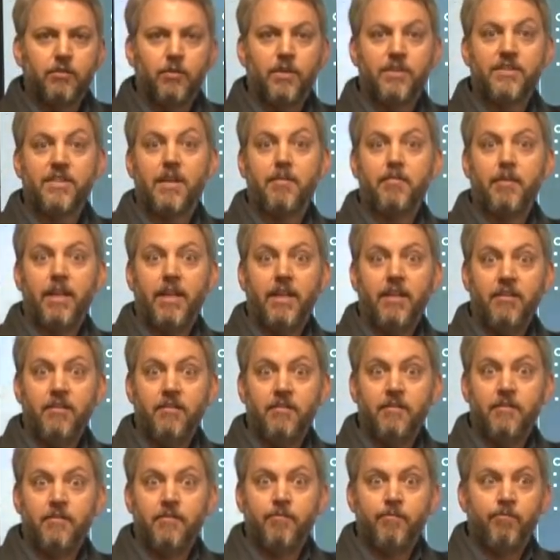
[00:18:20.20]
What does that mean?
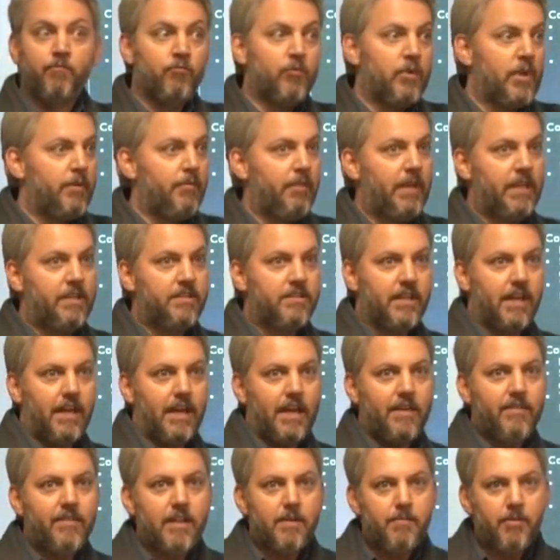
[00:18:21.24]
It means
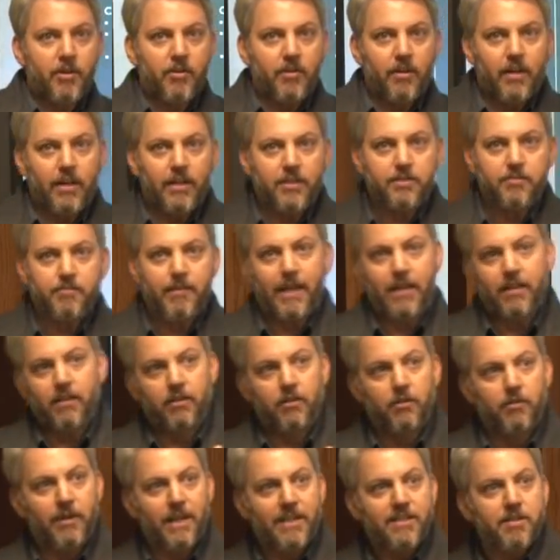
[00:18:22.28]
I've come across my
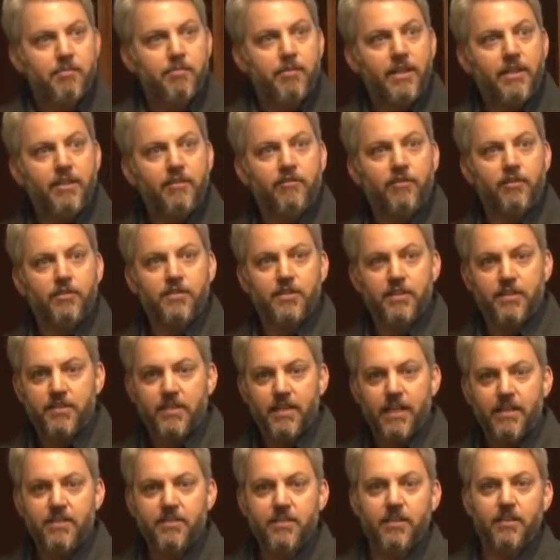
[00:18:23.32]
little recipe for
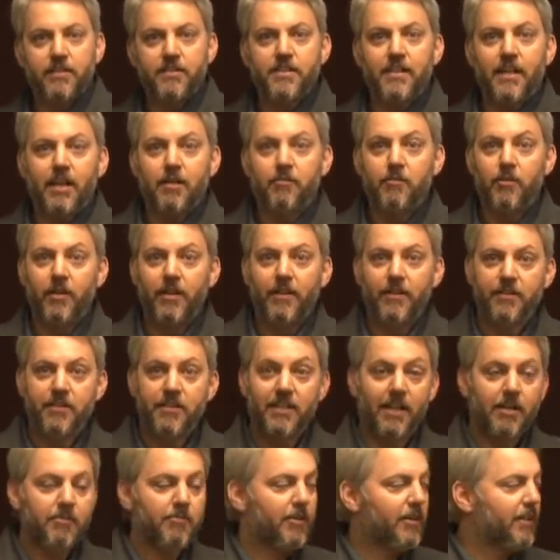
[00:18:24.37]
success in, in, stock mar- in the
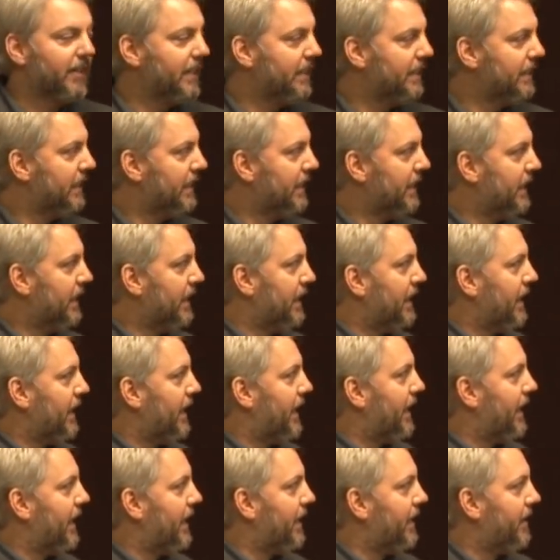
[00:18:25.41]
stock market,
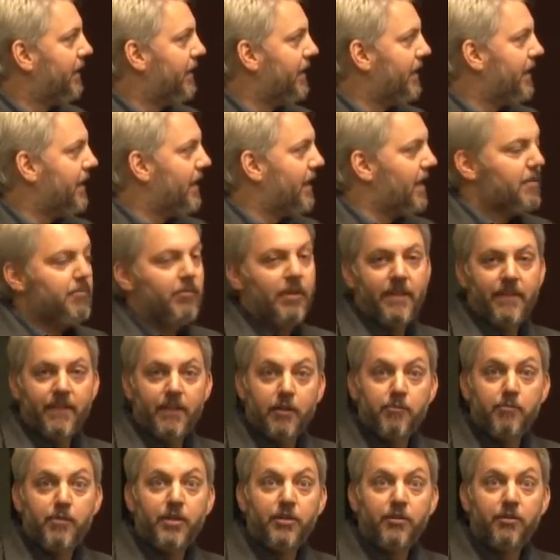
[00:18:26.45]
and uh, I'm letting the
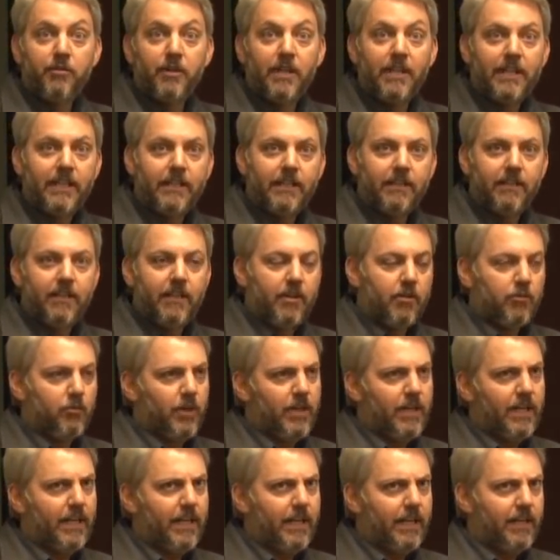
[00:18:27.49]
computer run it, and then
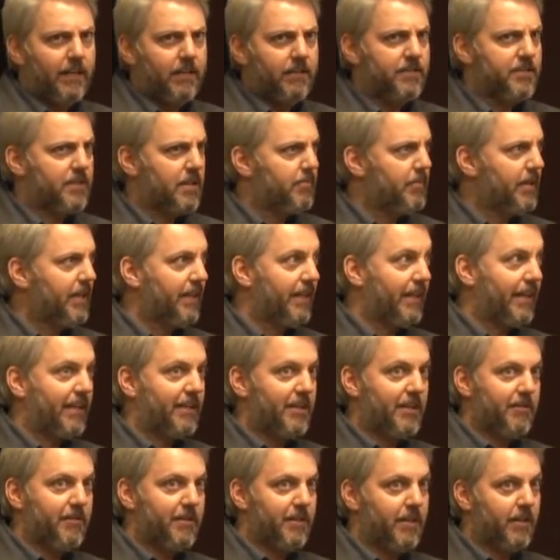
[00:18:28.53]
one day somebody that I
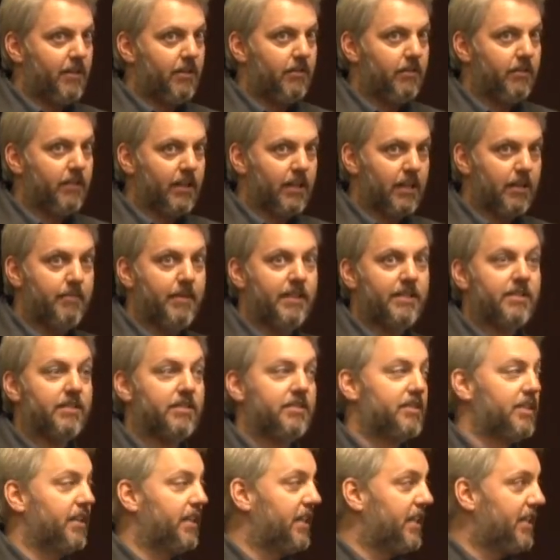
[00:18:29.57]
don't know commits a
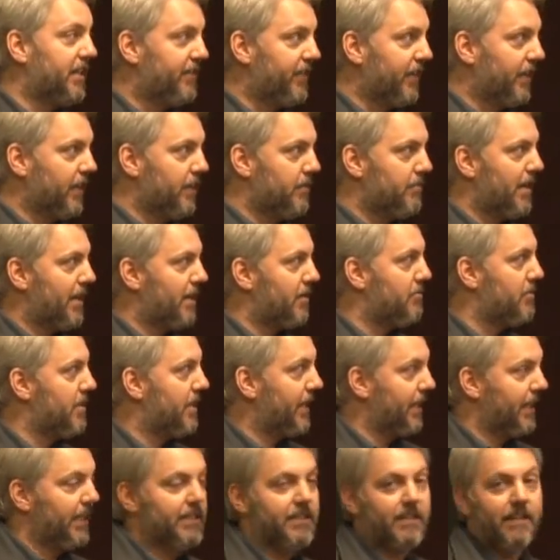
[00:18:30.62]
significant amount of
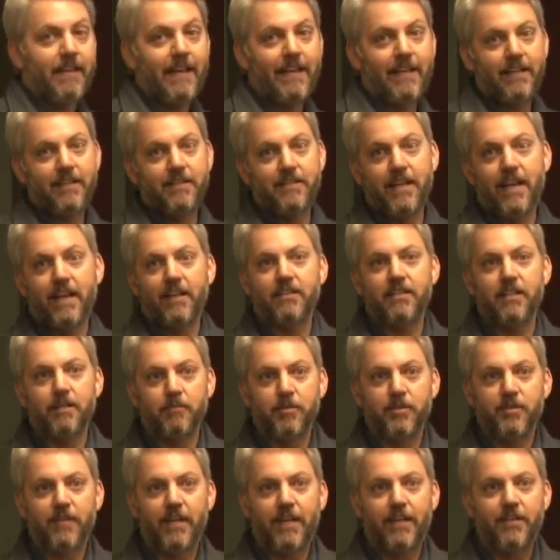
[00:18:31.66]
money to that exact same
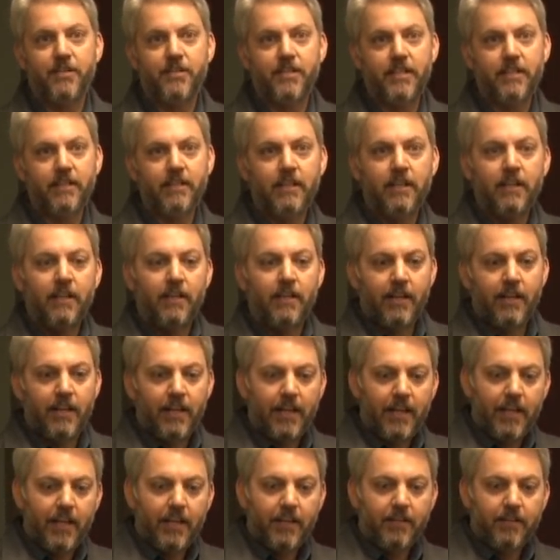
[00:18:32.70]
strategy,
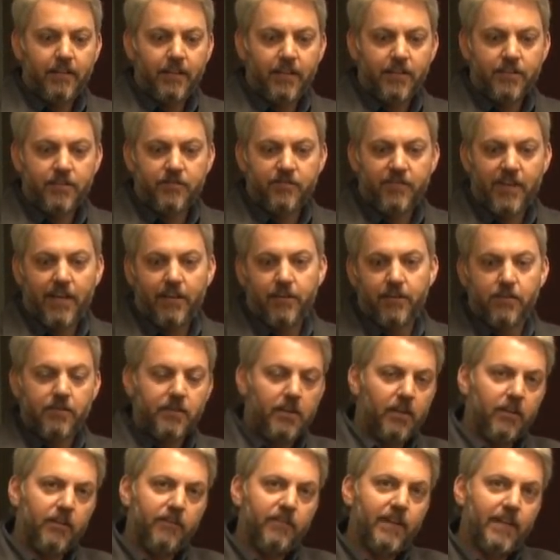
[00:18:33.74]
and its value
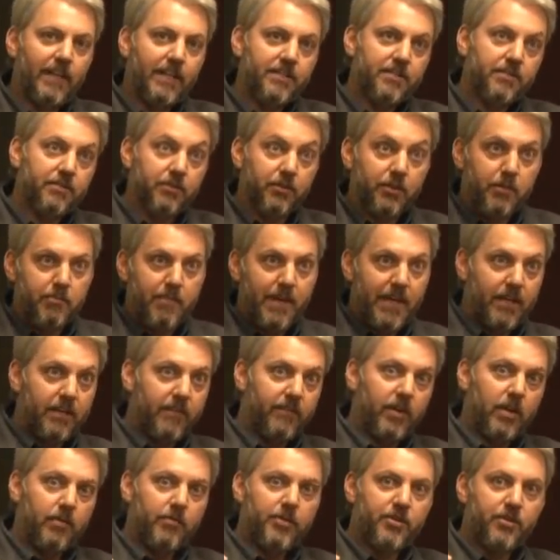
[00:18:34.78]
nullifies through
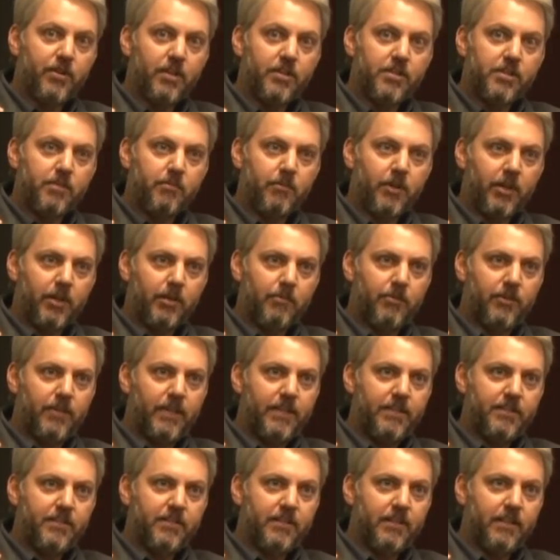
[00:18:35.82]
competitive arbitrage in the
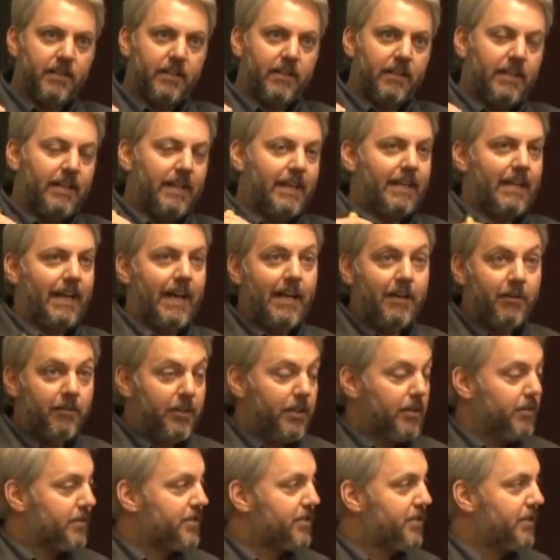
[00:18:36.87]
marketplace. And I don't
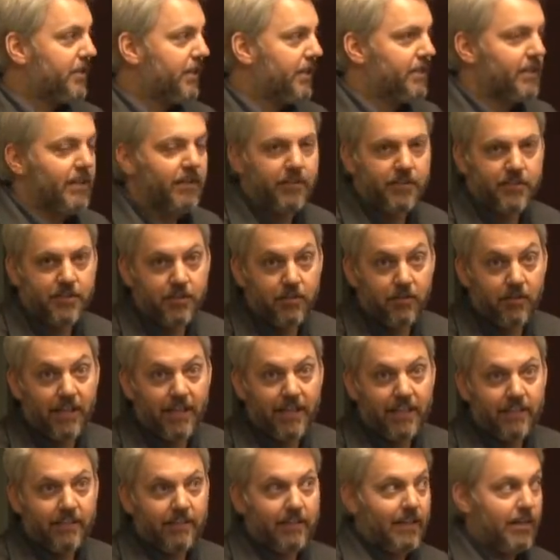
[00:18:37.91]
know it's, until it's too
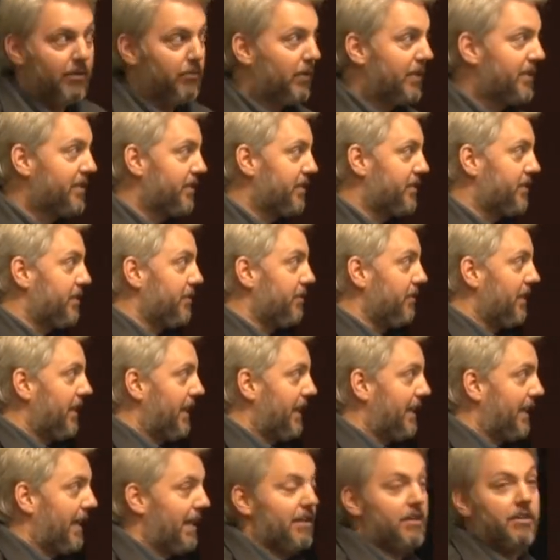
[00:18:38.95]
late, and once it's too
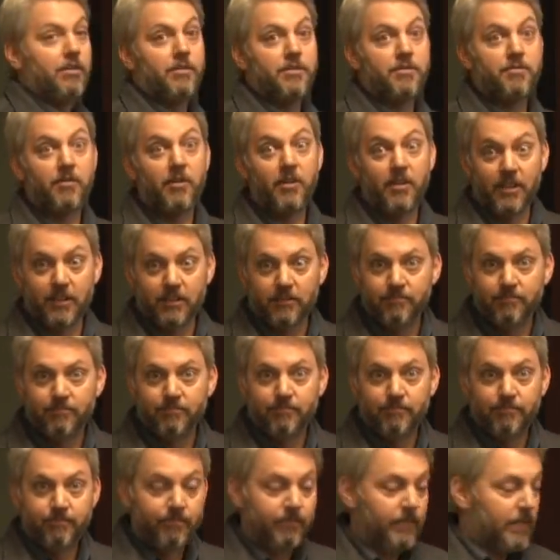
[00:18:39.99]
late, I don't know it's wrong.
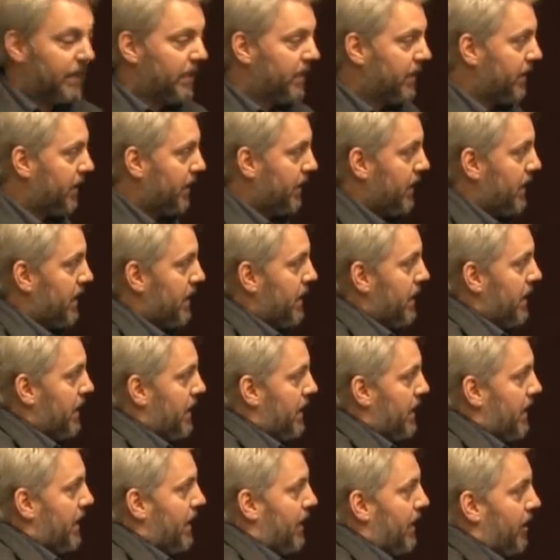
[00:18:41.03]

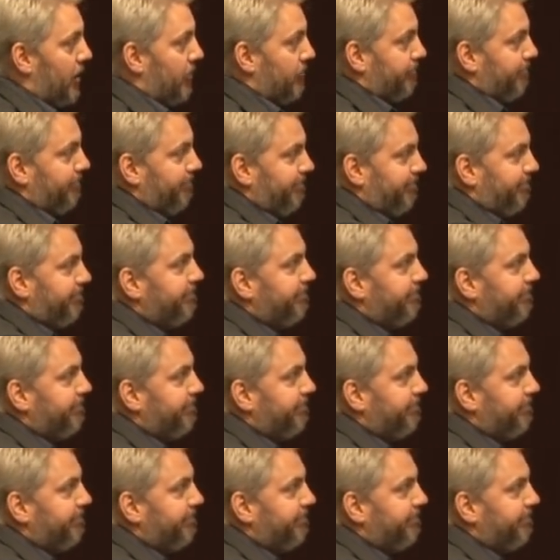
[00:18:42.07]
Um,